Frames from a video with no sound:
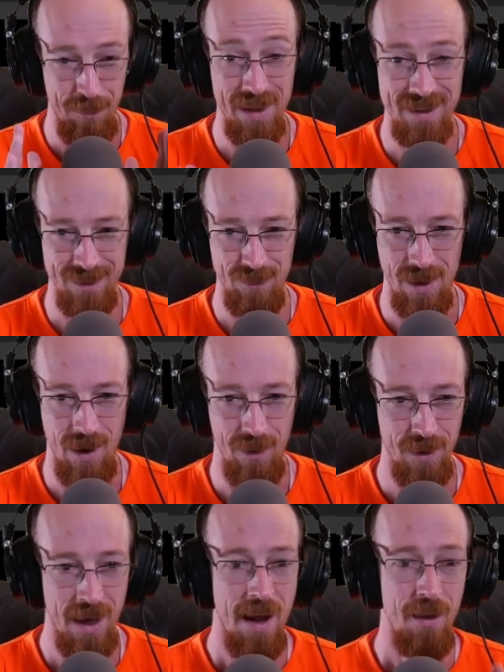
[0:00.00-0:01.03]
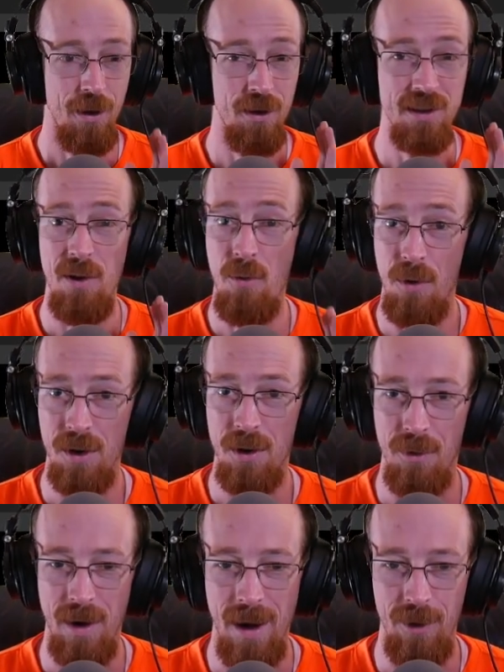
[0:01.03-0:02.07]
it pisses me off. There is a
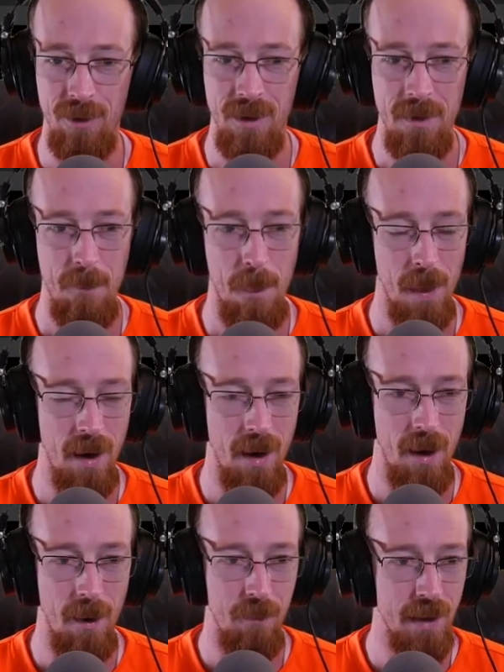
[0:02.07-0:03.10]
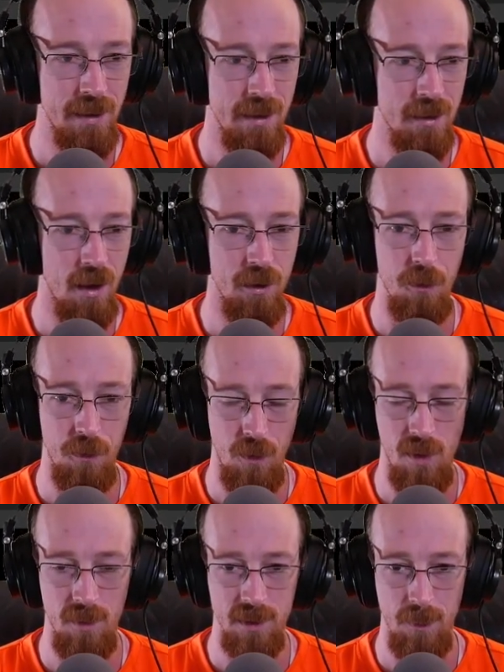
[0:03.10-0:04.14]
workaround. Um, this is on the
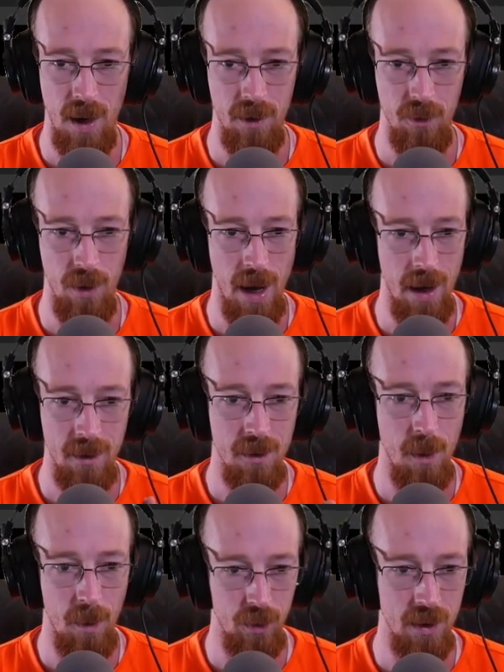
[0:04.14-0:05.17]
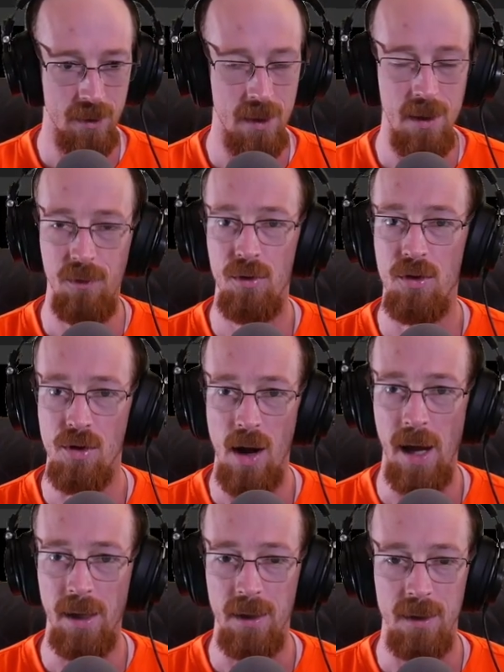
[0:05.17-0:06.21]
forums, by the way. I didn't come up with this. Evil
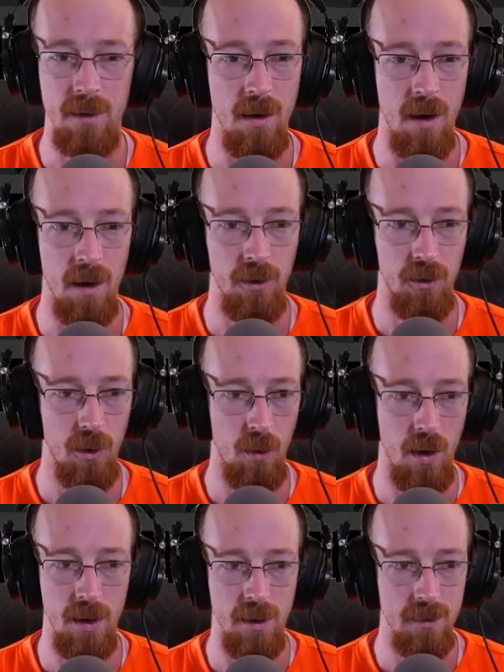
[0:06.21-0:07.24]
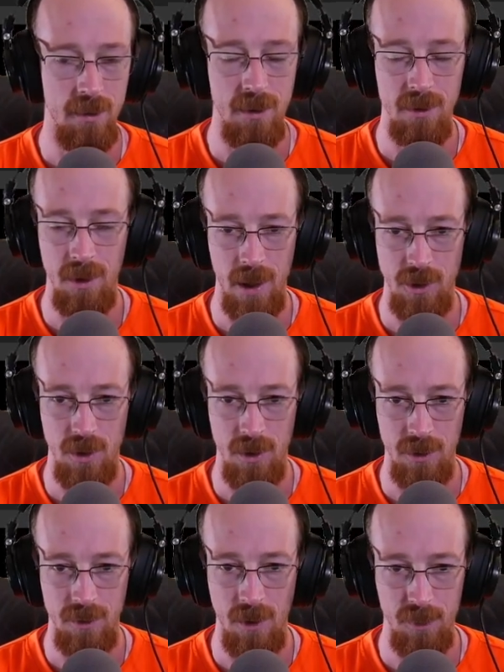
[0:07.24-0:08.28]
Dragon uh, is the one. He's he's a legend.
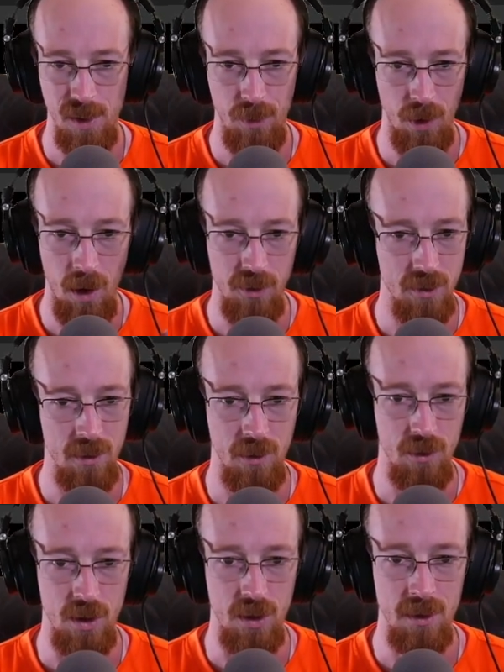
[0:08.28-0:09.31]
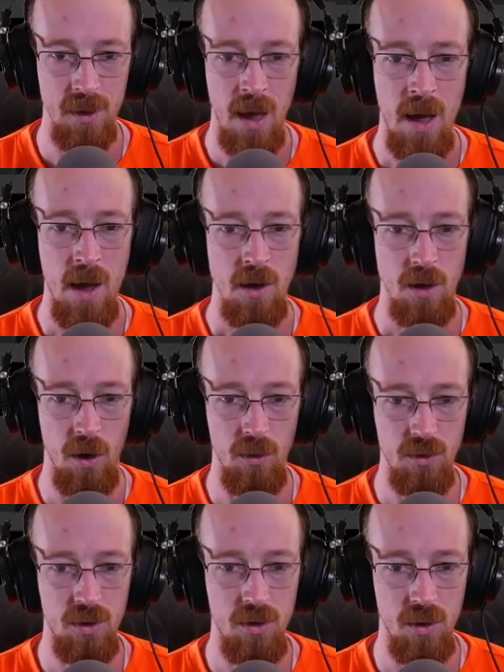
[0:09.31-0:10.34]
He comes up with all the solutions.
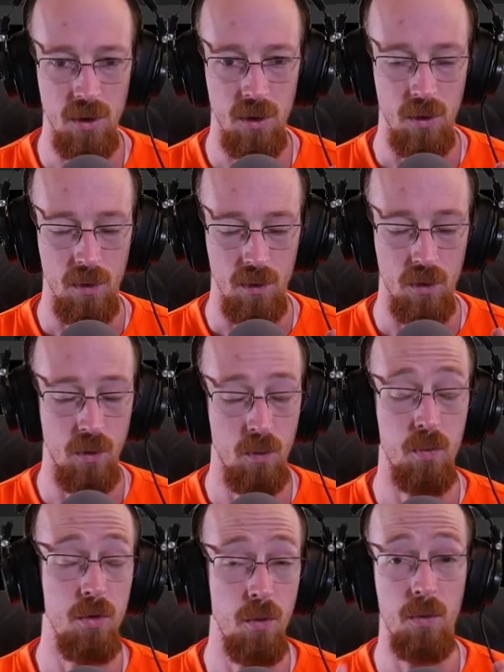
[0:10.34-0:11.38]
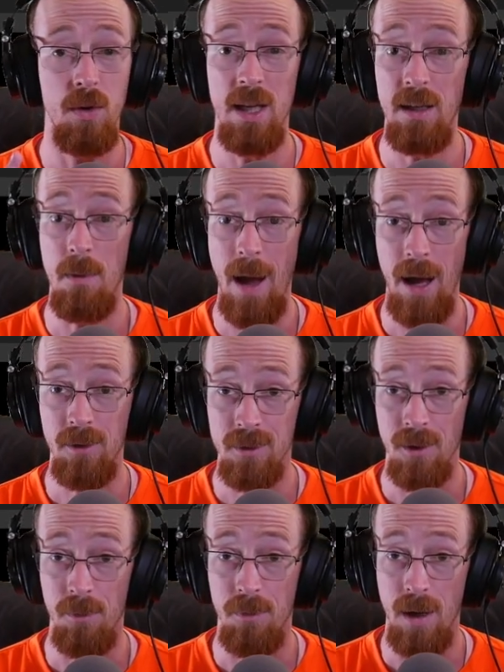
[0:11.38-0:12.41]
Go to your you you need to back
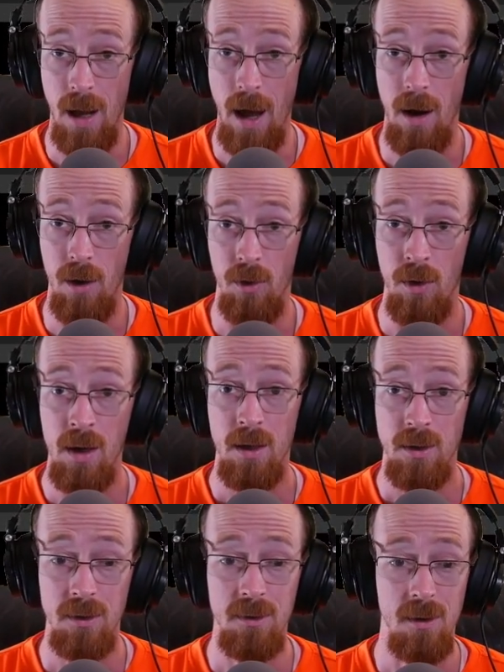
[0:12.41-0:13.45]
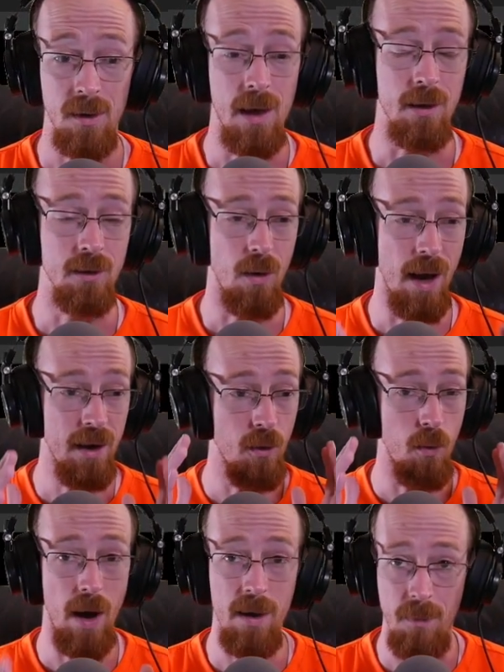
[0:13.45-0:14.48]
this up now just in case. So I had
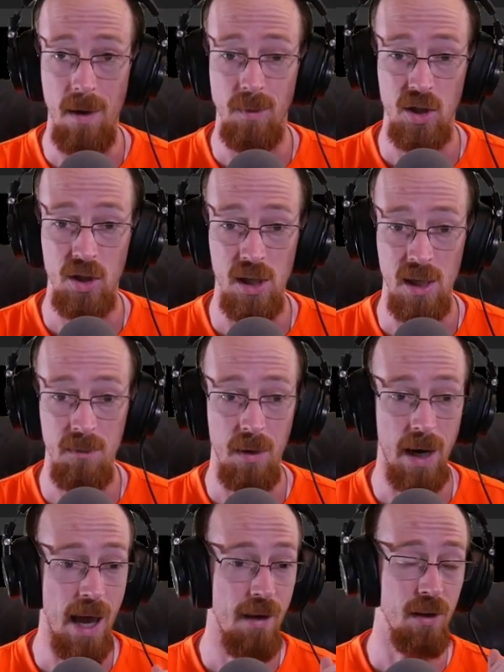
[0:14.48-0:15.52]
to wipe my machine, but I